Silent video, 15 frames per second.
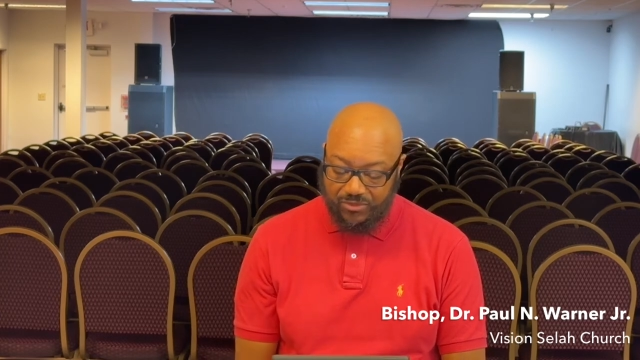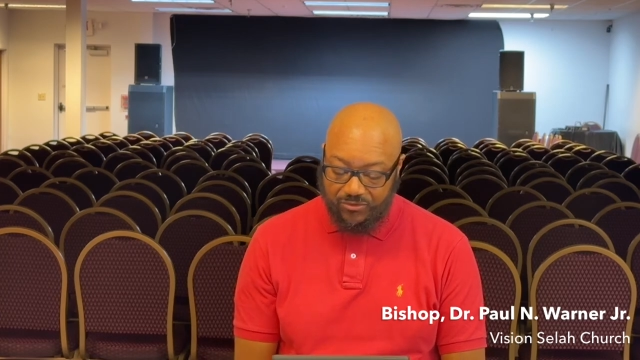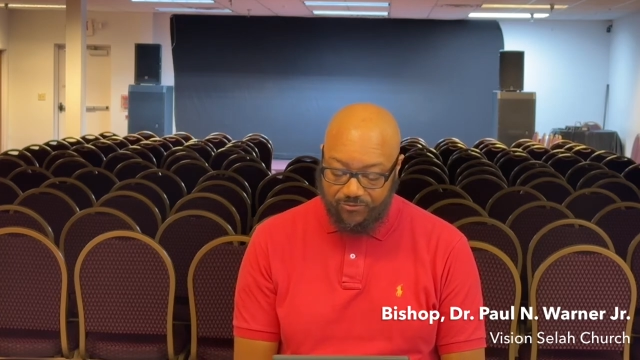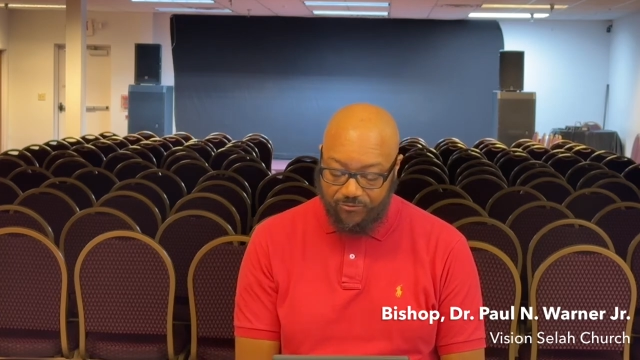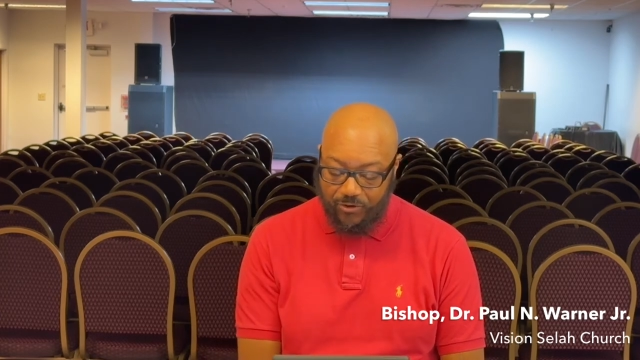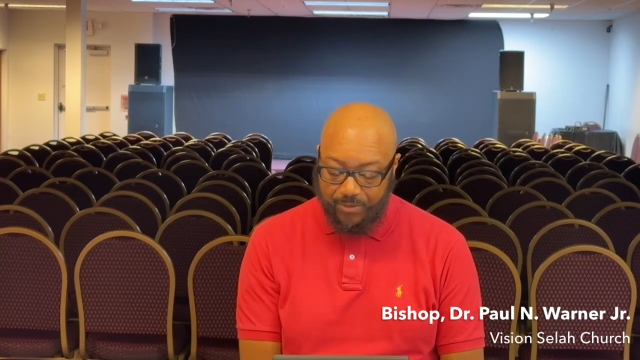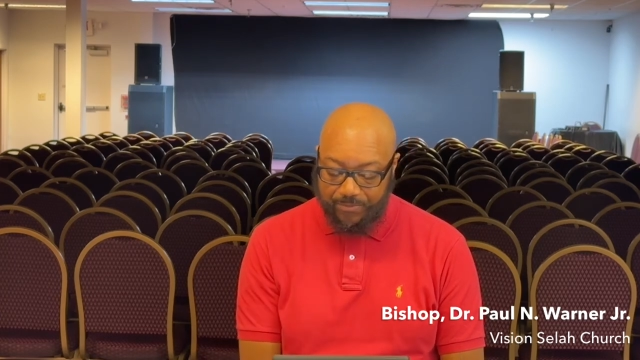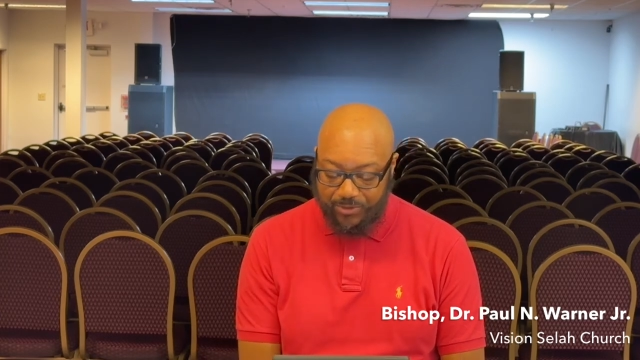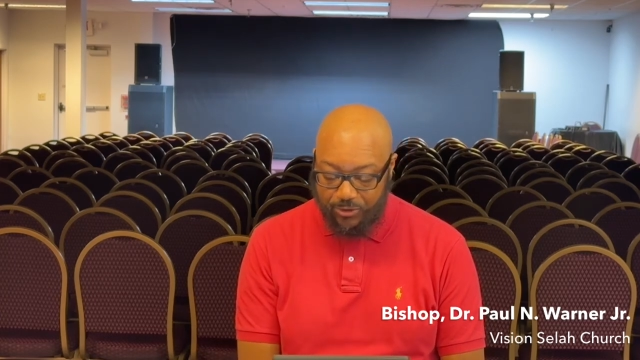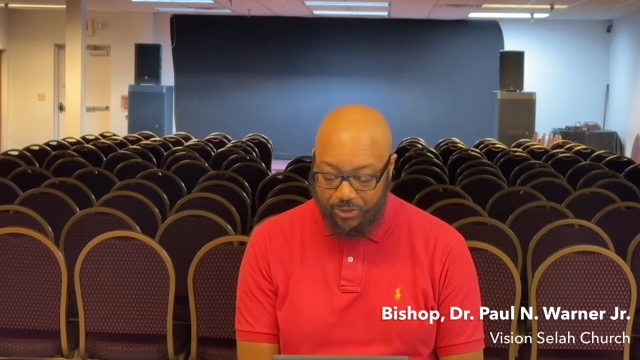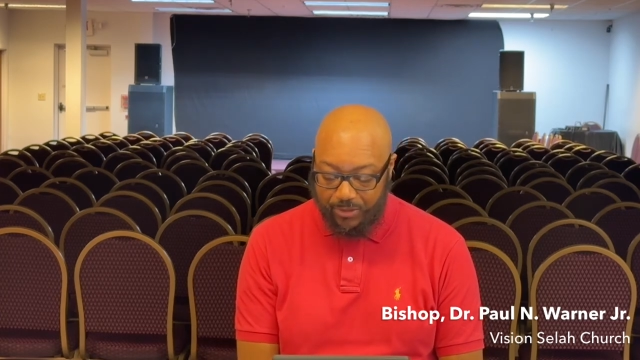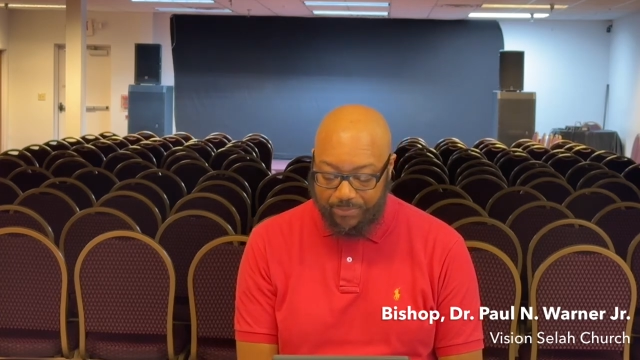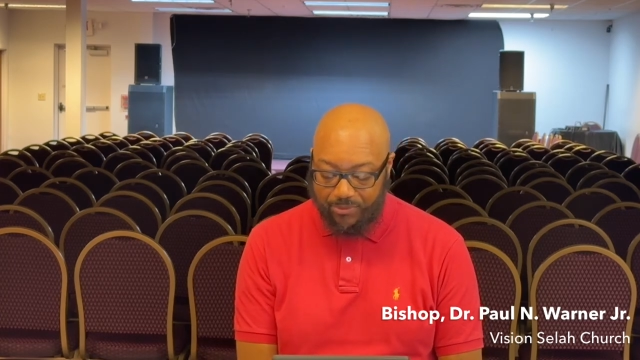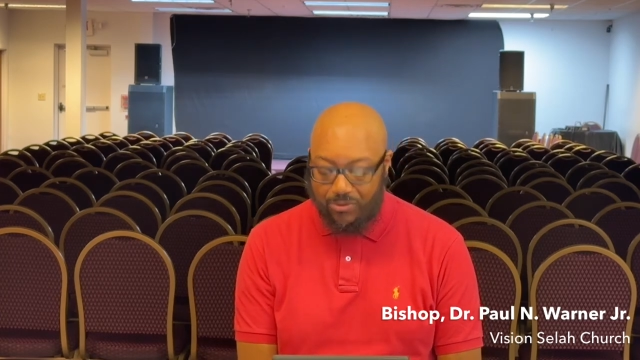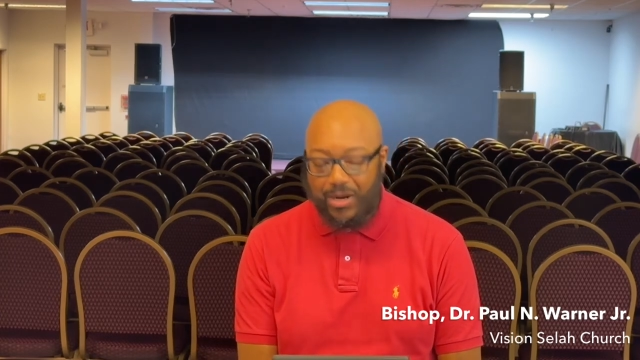from
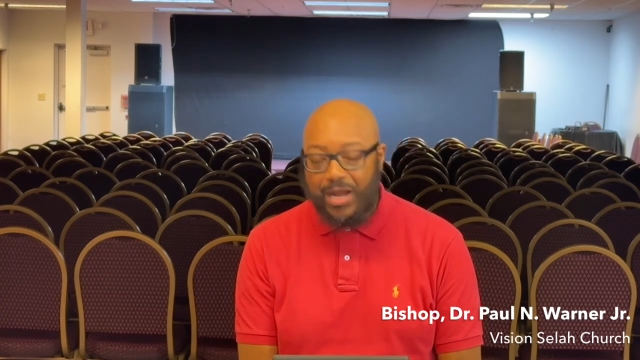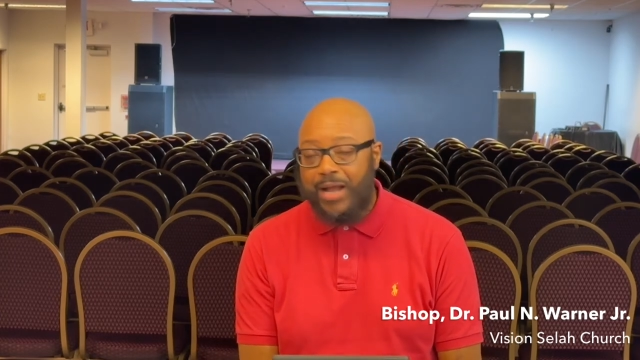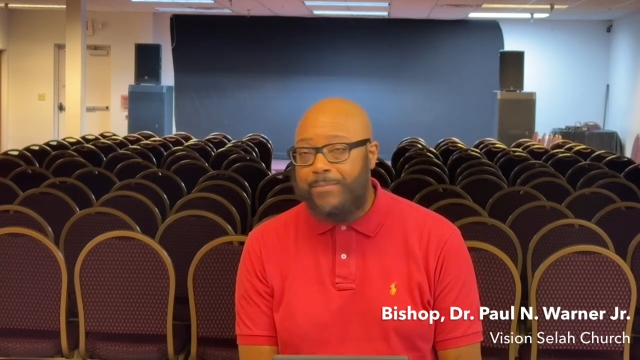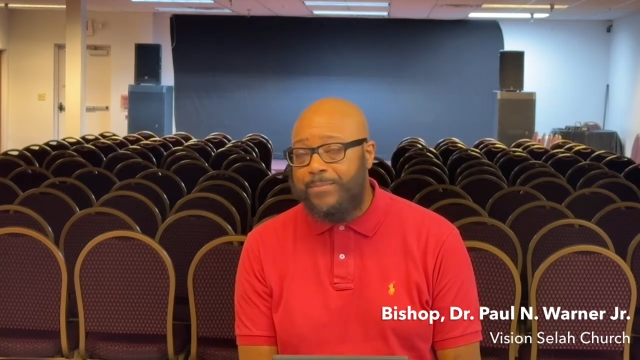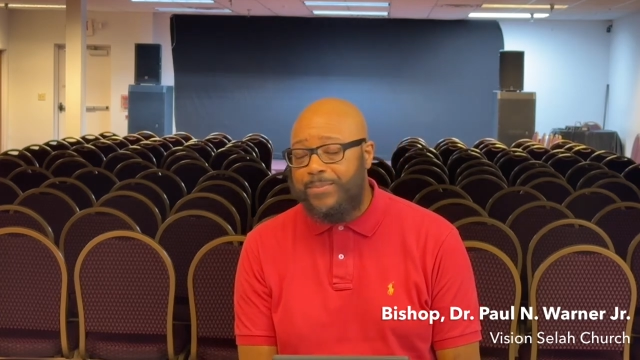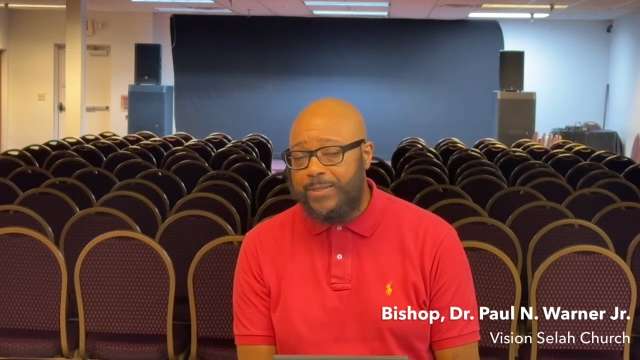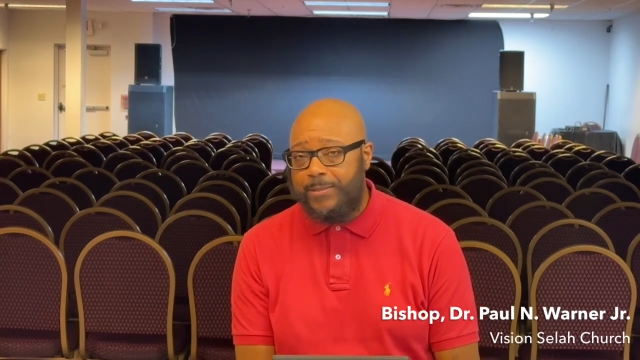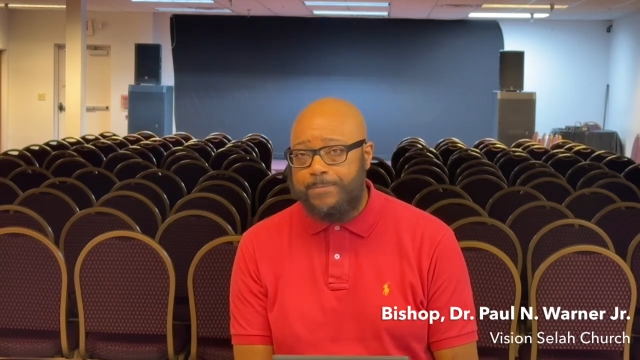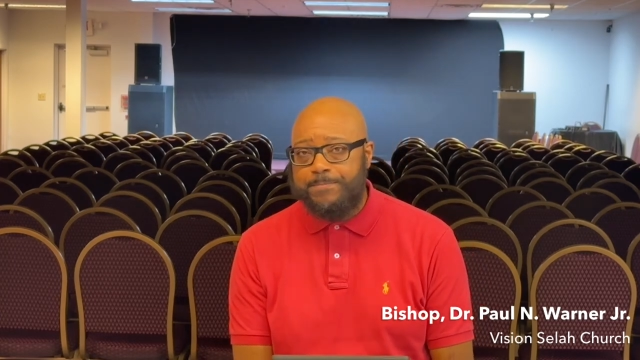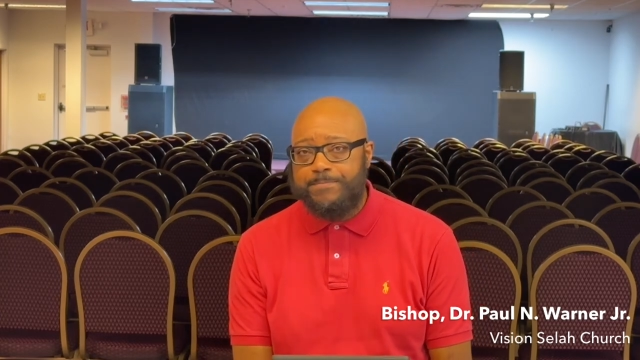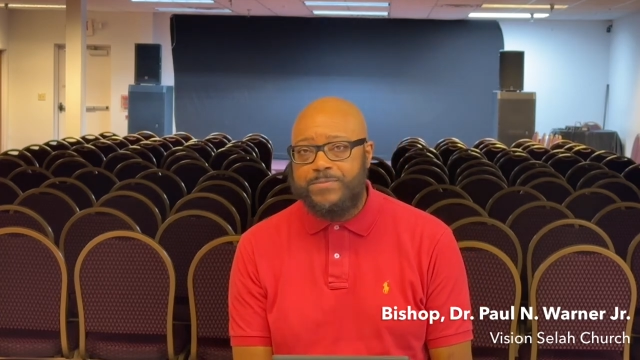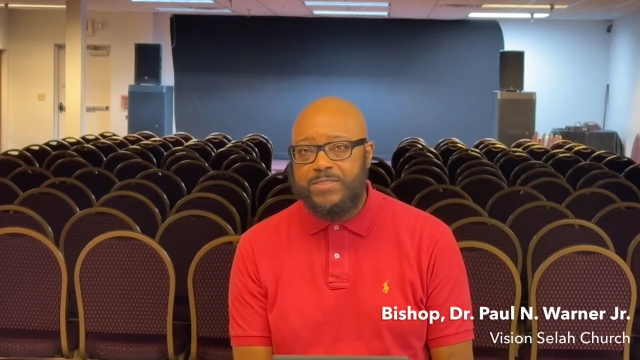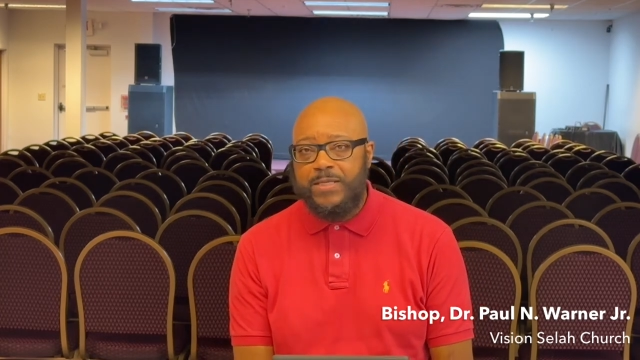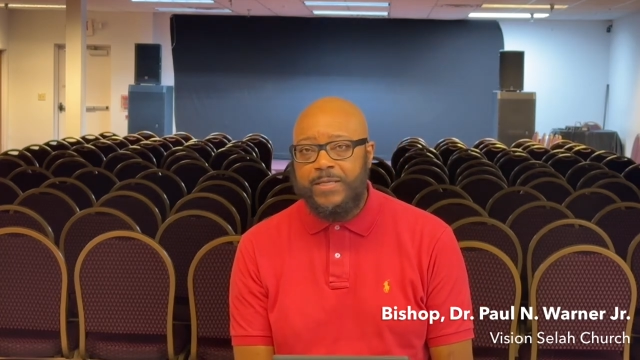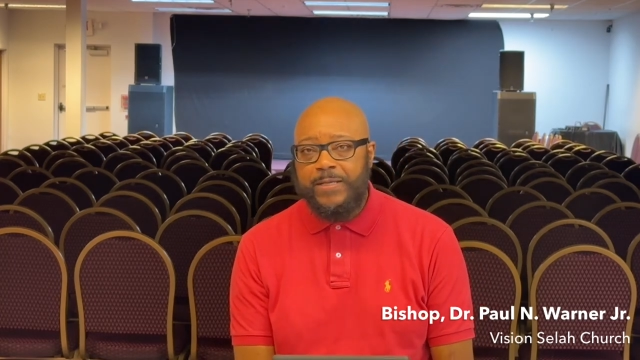your
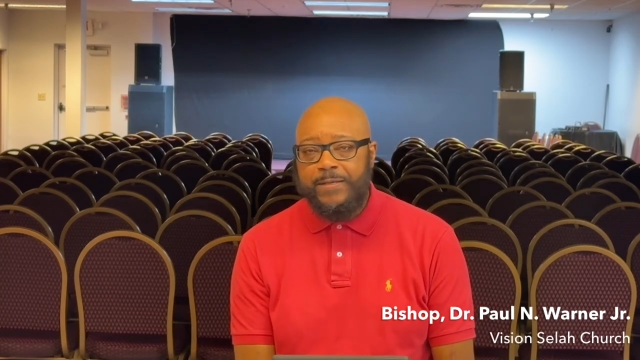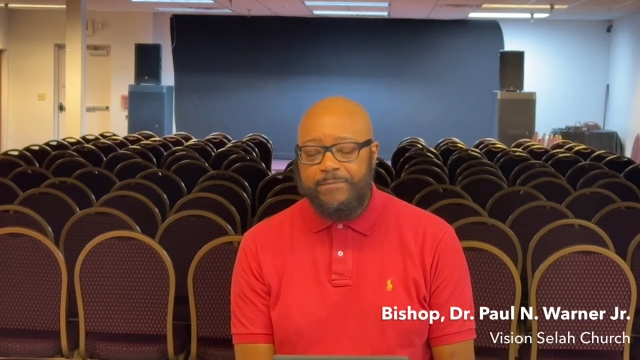problems